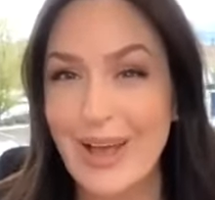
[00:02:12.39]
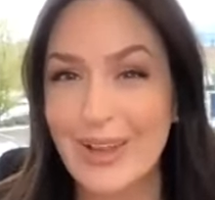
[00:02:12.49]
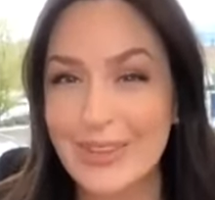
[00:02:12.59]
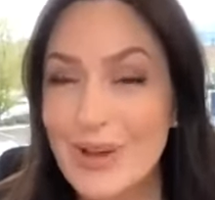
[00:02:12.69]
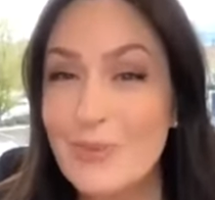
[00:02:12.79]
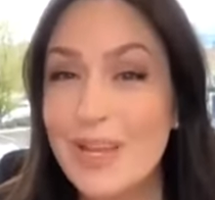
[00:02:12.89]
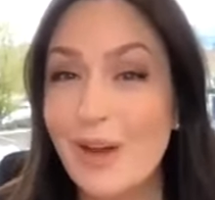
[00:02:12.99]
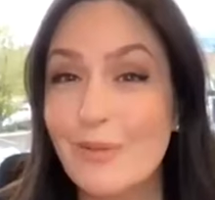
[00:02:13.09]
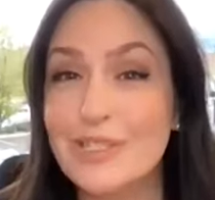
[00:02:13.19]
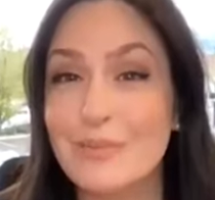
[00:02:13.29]
although we
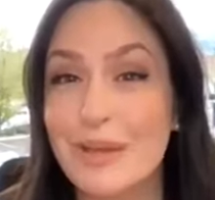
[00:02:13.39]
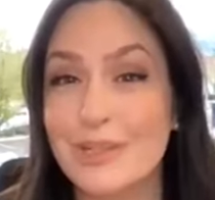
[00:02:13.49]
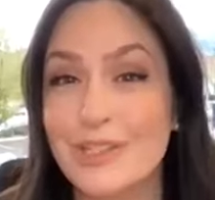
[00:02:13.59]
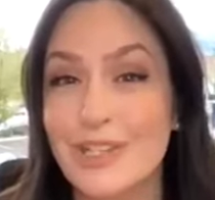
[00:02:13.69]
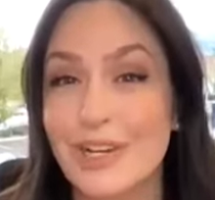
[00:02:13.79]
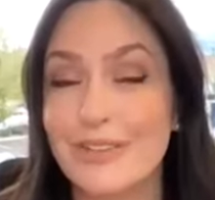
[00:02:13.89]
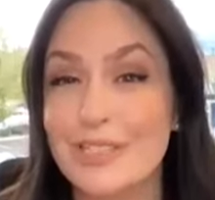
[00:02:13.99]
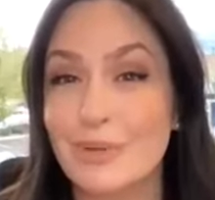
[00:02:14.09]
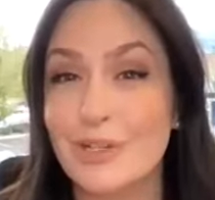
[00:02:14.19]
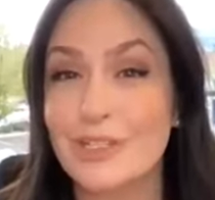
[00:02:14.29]
hope to be able to share
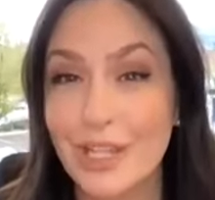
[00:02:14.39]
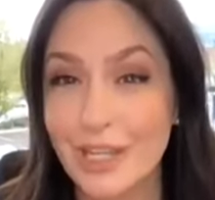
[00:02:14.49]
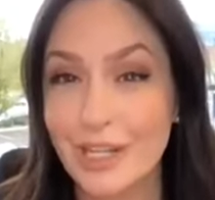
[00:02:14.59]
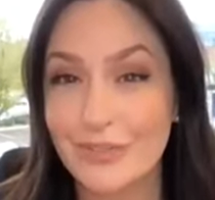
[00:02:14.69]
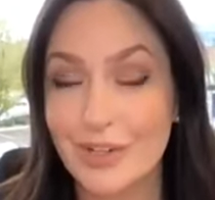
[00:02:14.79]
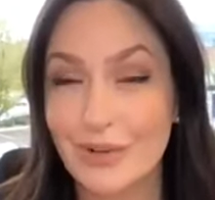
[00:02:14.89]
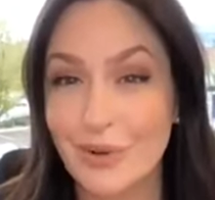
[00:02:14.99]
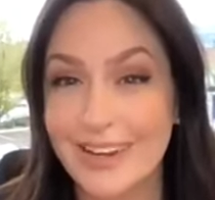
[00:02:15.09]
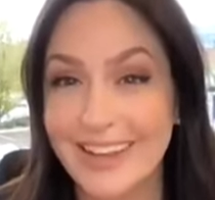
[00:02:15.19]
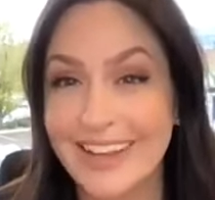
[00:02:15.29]
this particular
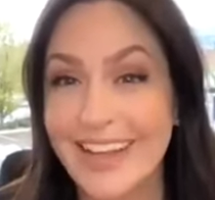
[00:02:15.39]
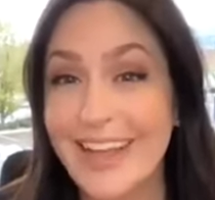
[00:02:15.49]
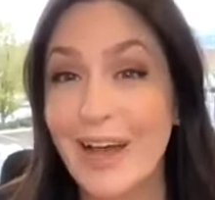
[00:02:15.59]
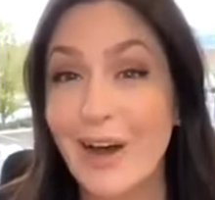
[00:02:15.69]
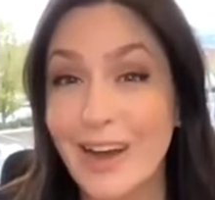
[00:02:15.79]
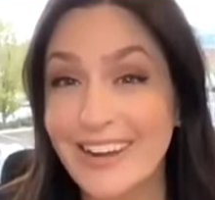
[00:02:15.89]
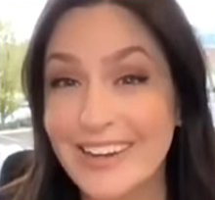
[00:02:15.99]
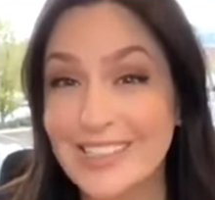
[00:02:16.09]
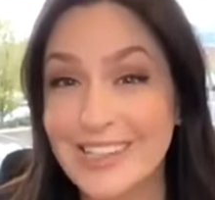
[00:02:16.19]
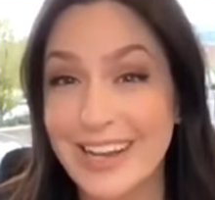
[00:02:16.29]
recording on
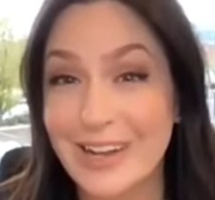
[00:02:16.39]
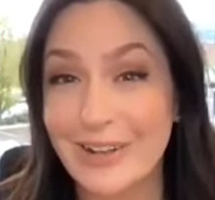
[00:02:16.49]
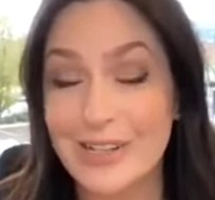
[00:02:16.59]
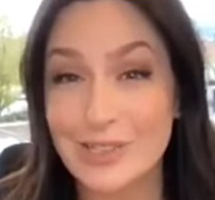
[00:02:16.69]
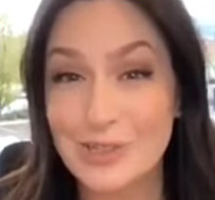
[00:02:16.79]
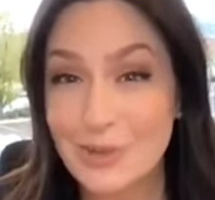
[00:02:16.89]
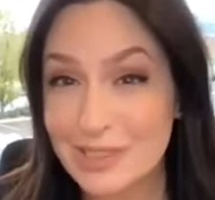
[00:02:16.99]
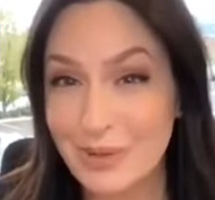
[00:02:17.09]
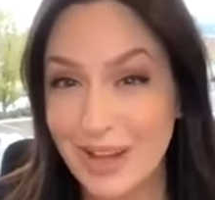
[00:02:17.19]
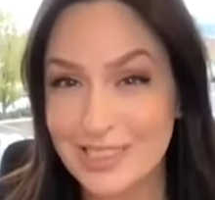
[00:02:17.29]
our channel as soon
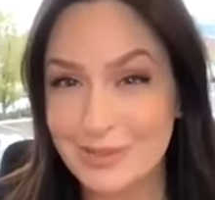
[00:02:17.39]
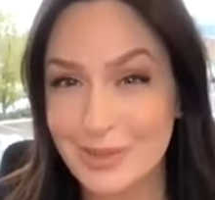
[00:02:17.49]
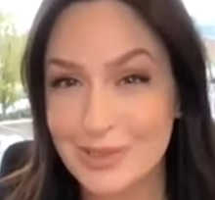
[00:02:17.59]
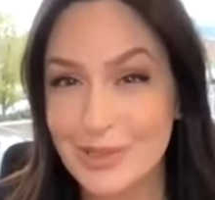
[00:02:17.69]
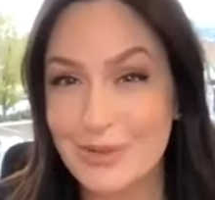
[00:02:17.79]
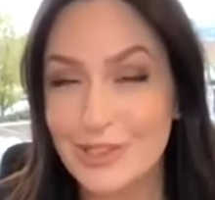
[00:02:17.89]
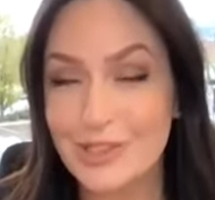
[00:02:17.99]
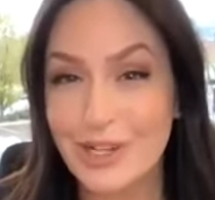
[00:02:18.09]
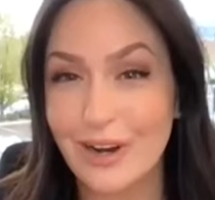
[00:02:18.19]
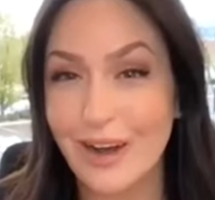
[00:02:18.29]
as possible so you can
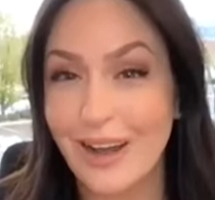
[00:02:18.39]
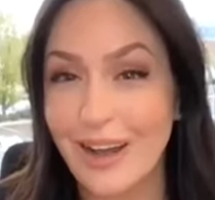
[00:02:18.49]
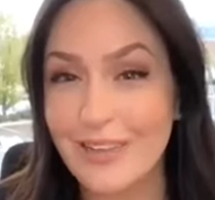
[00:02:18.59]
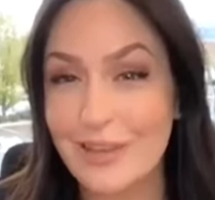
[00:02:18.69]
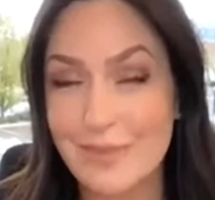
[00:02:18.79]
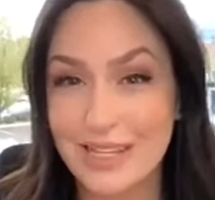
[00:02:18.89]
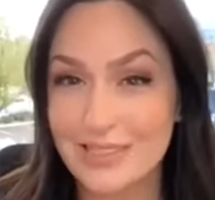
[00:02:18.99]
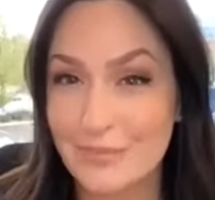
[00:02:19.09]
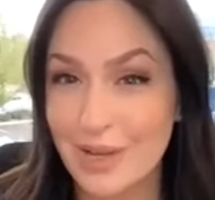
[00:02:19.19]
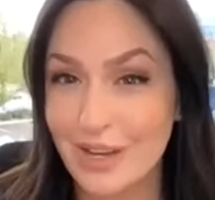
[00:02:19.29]
share all the
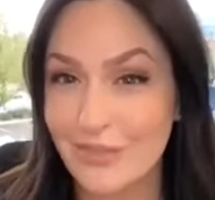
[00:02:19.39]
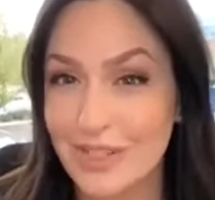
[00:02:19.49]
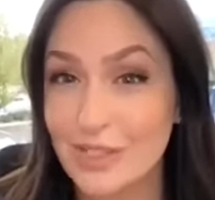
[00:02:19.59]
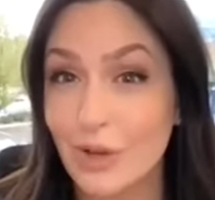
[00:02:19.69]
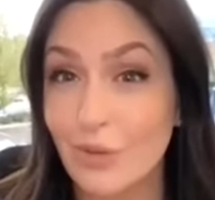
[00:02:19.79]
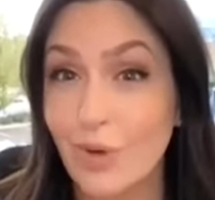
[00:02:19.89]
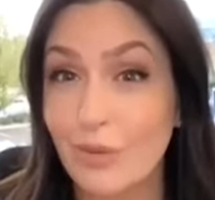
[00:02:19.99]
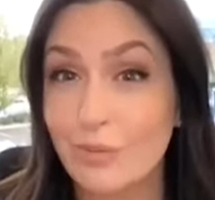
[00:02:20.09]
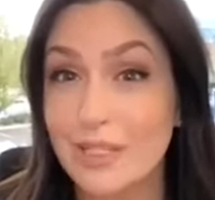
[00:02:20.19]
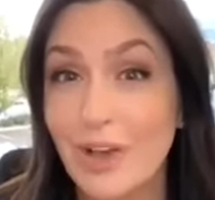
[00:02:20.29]
amazing benefits of
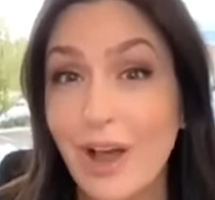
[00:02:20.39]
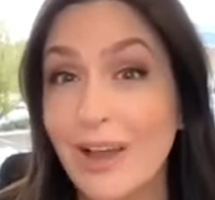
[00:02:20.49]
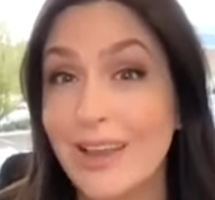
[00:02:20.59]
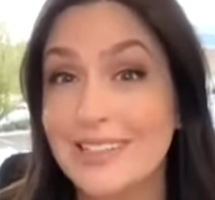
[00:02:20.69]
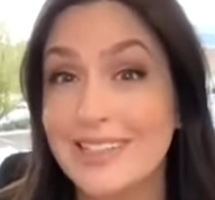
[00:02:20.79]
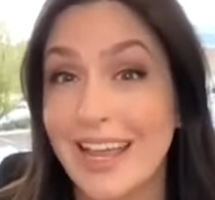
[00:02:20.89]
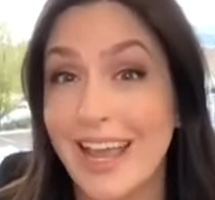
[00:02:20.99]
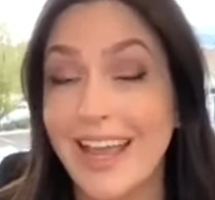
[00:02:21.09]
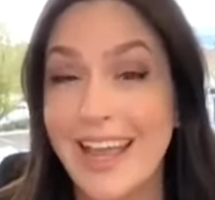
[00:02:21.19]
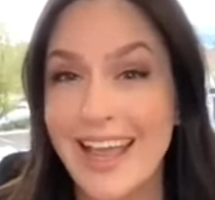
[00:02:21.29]
what we'll be talking
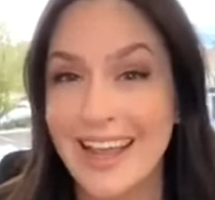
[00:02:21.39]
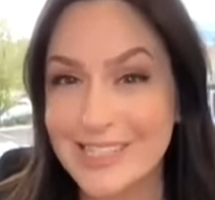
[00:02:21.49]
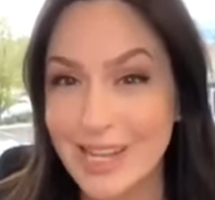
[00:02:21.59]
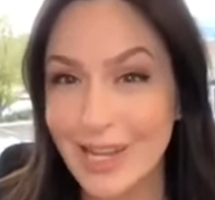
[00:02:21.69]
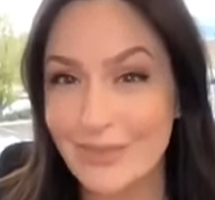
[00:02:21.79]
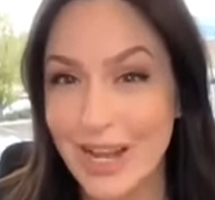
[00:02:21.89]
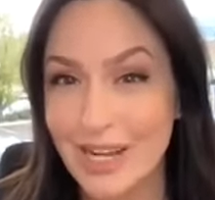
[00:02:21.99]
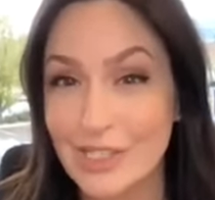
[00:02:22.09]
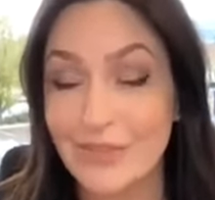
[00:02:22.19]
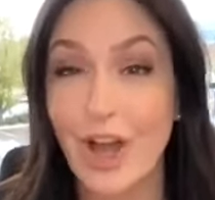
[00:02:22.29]
today and take
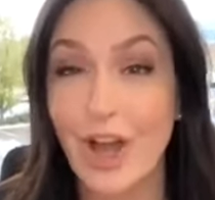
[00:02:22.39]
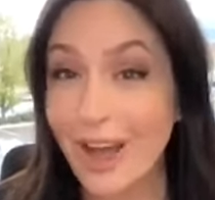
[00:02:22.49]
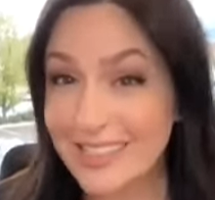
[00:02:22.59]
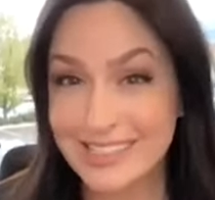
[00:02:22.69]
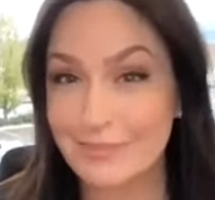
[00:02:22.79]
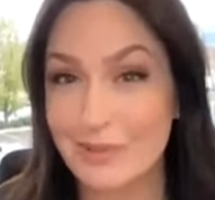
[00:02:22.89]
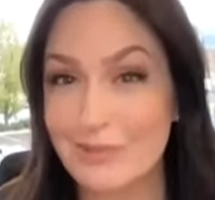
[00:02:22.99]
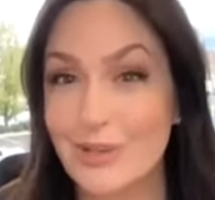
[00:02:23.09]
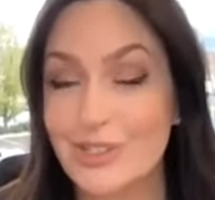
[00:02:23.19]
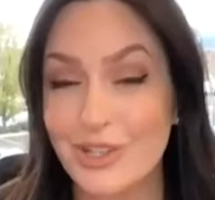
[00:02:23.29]
advantage of an awesome
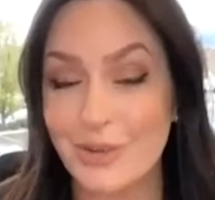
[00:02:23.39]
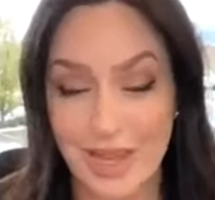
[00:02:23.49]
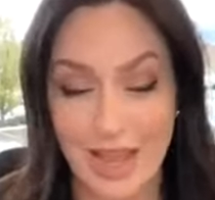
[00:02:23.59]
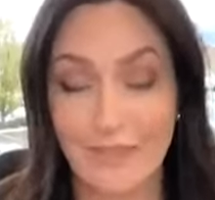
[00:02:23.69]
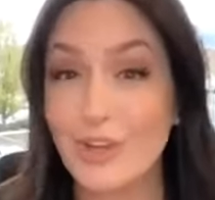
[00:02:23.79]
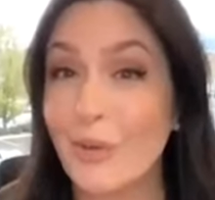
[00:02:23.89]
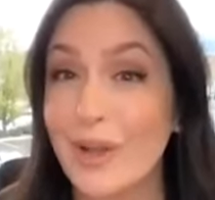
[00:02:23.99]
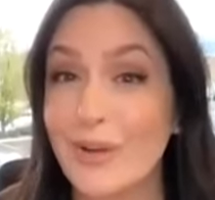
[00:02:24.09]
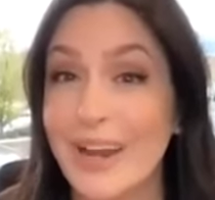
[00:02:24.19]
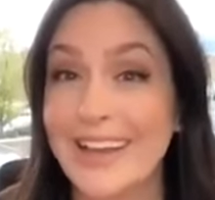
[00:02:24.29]
promotion that we have
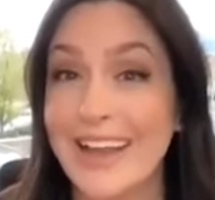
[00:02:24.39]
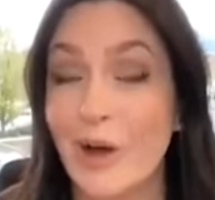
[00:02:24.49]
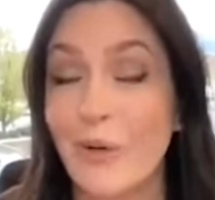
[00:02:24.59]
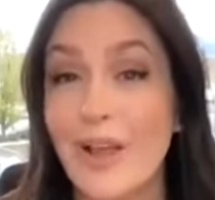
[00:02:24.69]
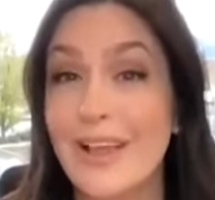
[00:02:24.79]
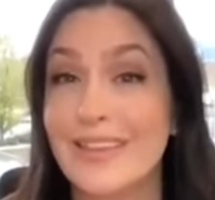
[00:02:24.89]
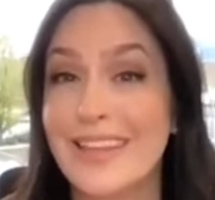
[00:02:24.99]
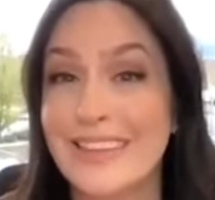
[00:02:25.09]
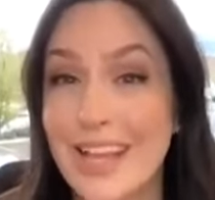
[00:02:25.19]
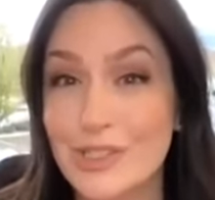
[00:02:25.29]
going right now
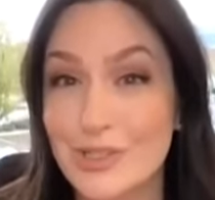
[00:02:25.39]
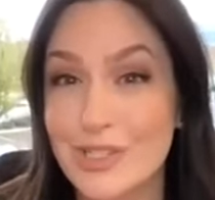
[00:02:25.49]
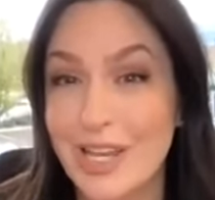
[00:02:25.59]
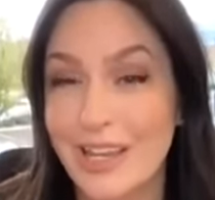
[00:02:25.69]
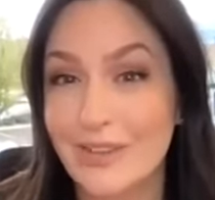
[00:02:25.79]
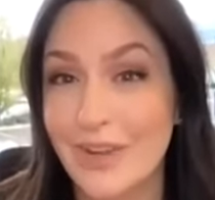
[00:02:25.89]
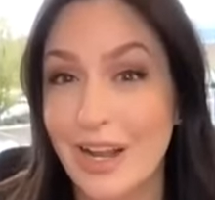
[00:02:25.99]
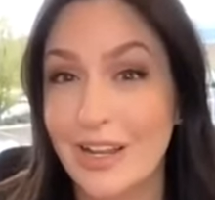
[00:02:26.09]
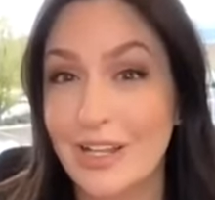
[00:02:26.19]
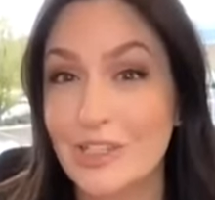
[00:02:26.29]
that lets you take
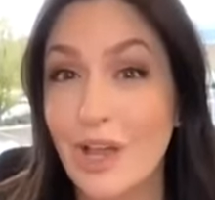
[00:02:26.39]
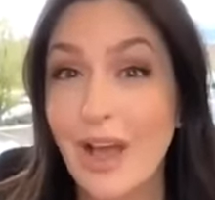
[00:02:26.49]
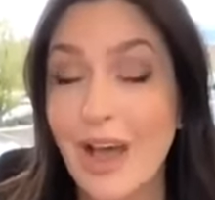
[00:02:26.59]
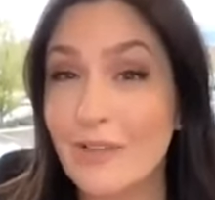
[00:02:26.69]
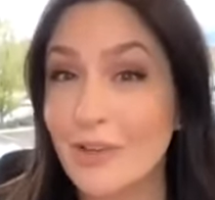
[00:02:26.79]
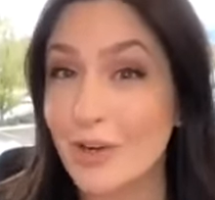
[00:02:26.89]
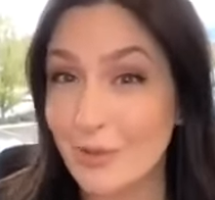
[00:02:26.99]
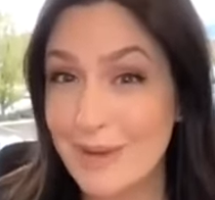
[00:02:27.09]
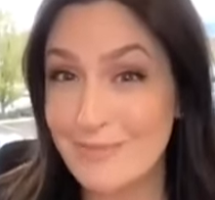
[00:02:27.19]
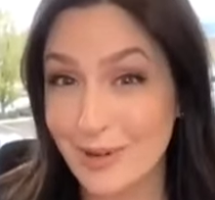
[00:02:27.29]
advantage of a
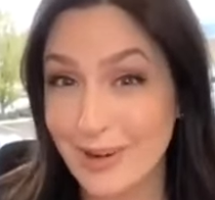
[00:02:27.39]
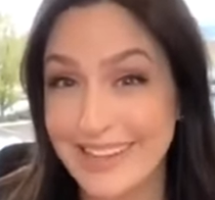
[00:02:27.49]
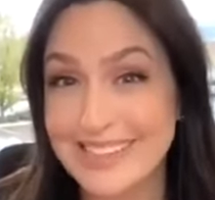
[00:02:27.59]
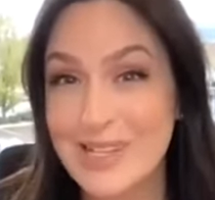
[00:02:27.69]
great price